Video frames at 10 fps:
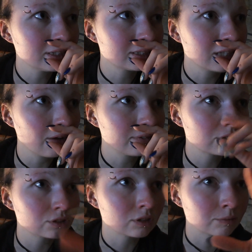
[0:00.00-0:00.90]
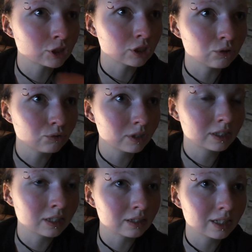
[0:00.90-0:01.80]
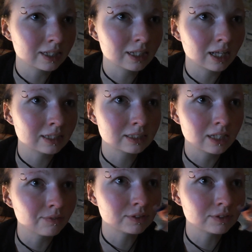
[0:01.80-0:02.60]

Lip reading: and stuff. It's not so much the look and all that and stuff.